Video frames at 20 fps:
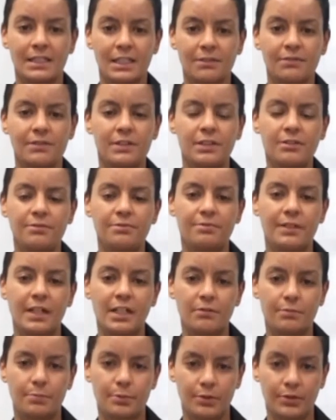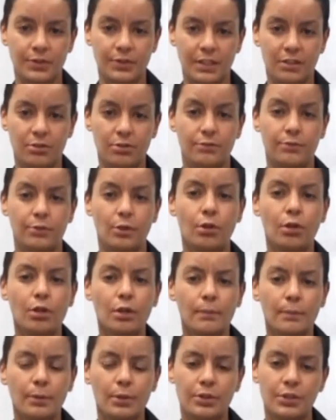75% of
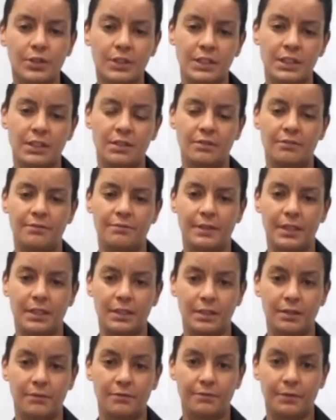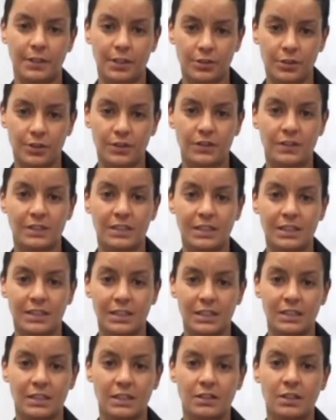all emergency infections
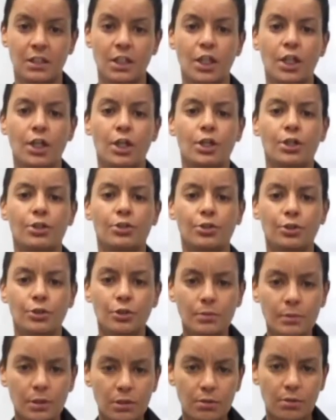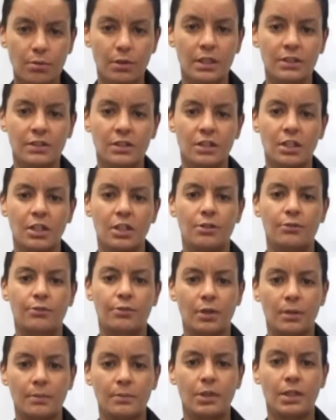diseases in human cross
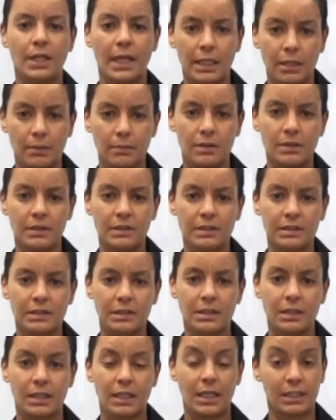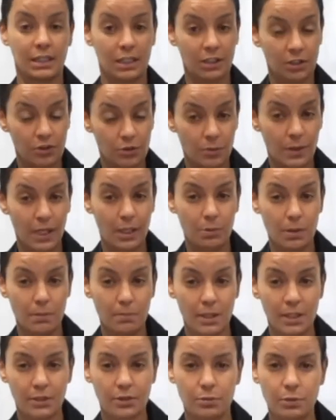from animals, and that is why we
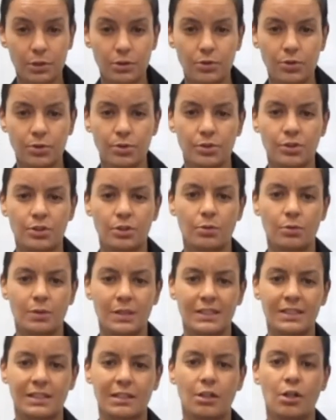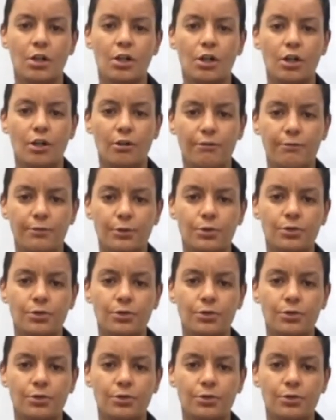must reduce the risk of